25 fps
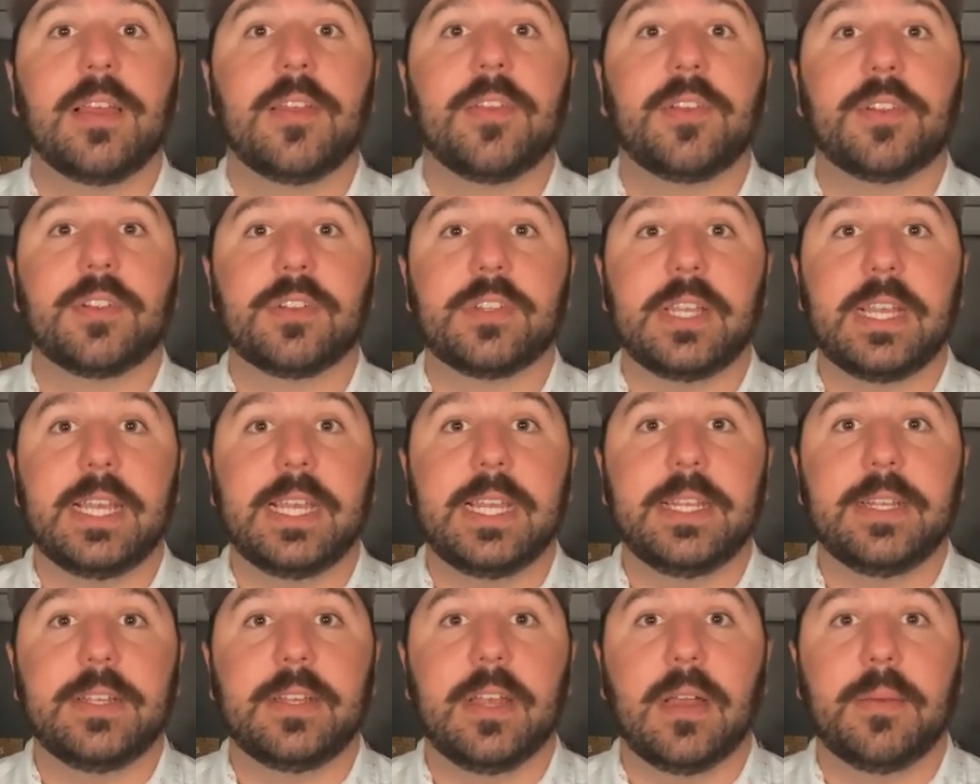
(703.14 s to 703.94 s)
there's
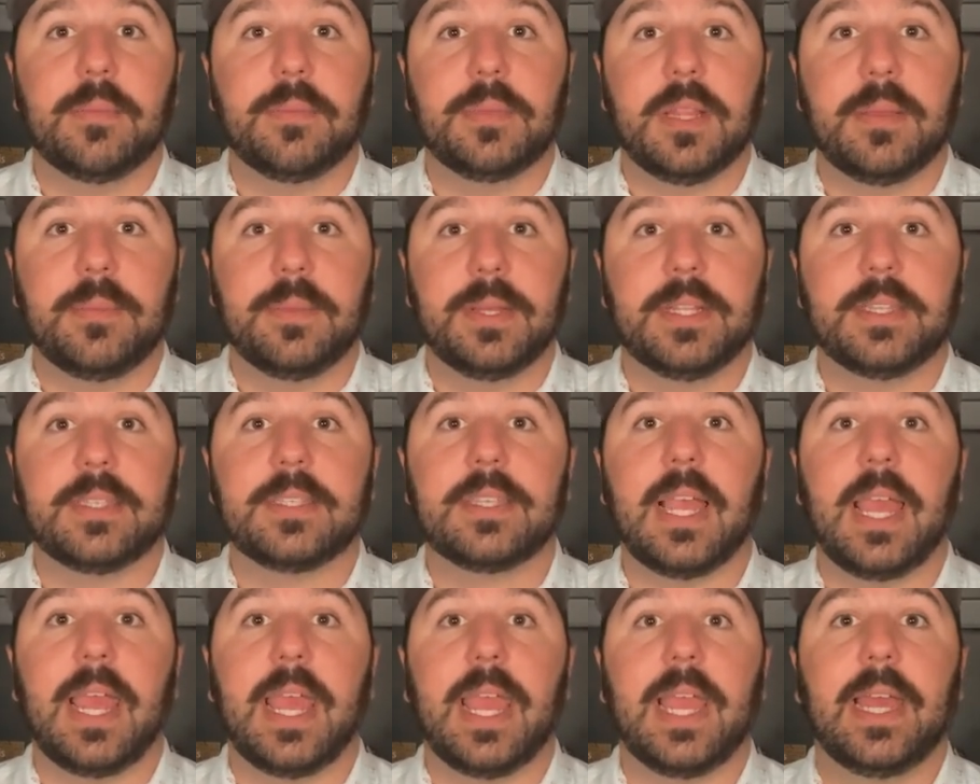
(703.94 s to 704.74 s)
income
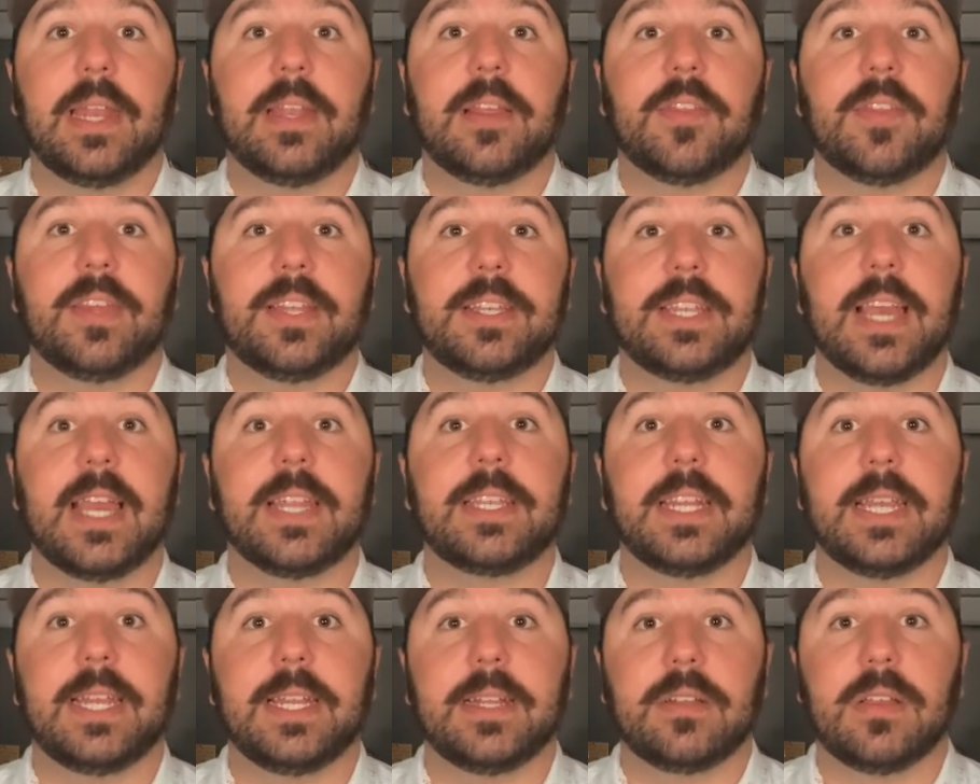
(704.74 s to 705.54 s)
limits, and the
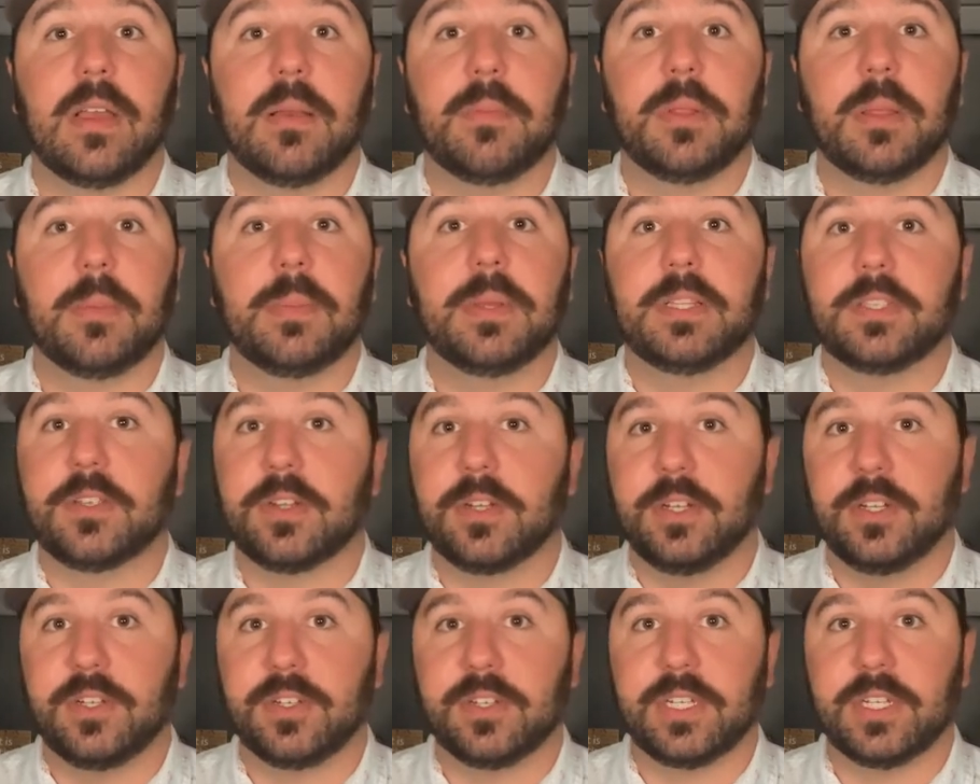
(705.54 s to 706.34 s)
debt to income limits
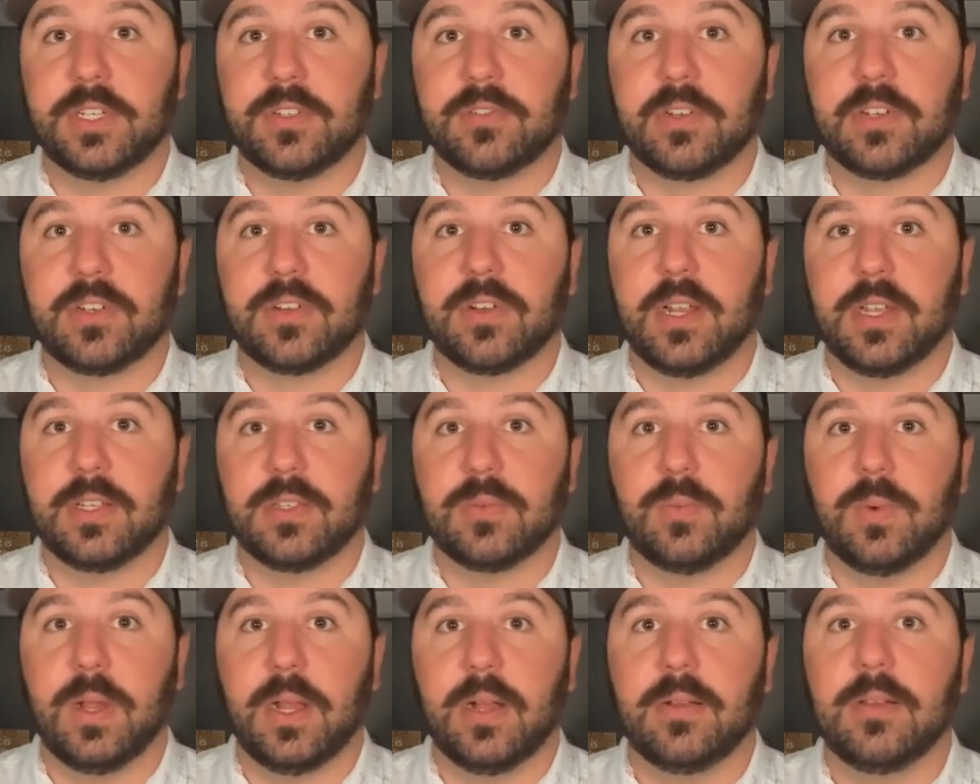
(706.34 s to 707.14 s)
are usually stricter
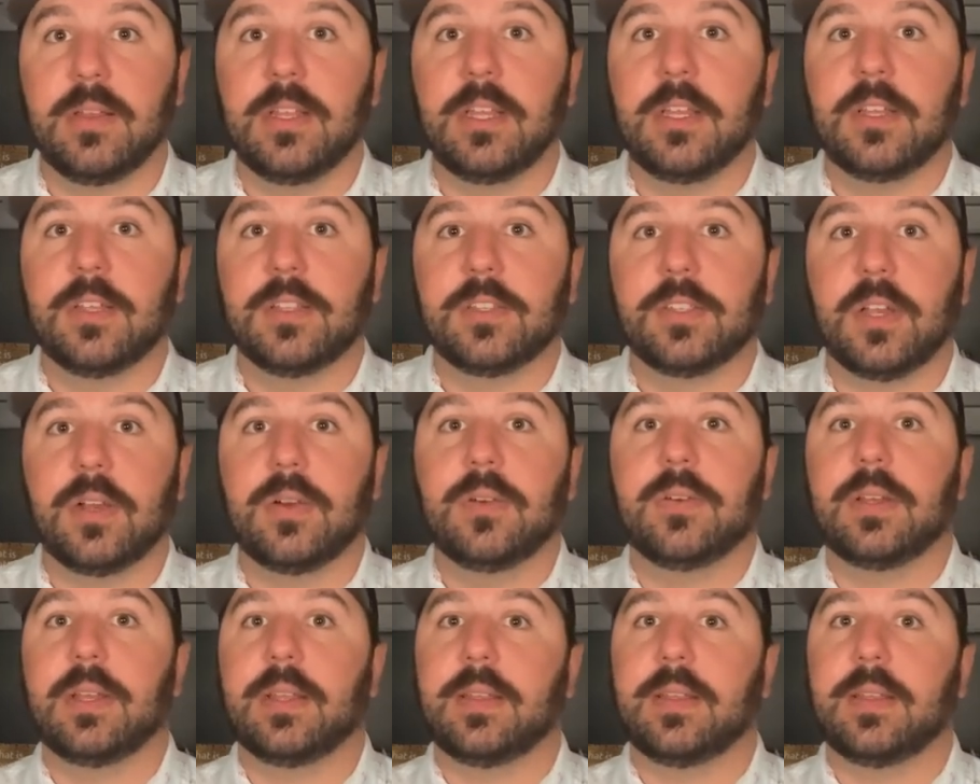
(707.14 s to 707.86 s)
as well. So